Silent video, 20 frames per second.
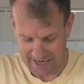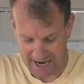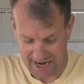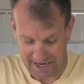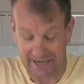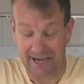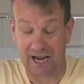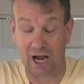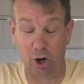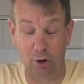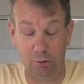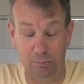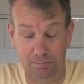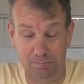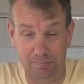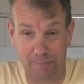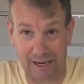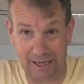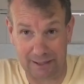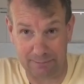honeycomb
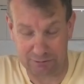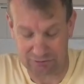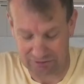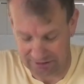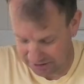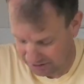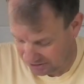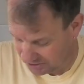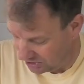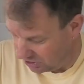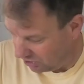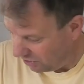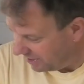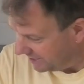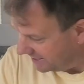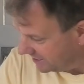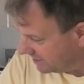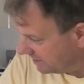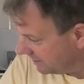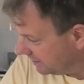paper
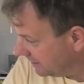inside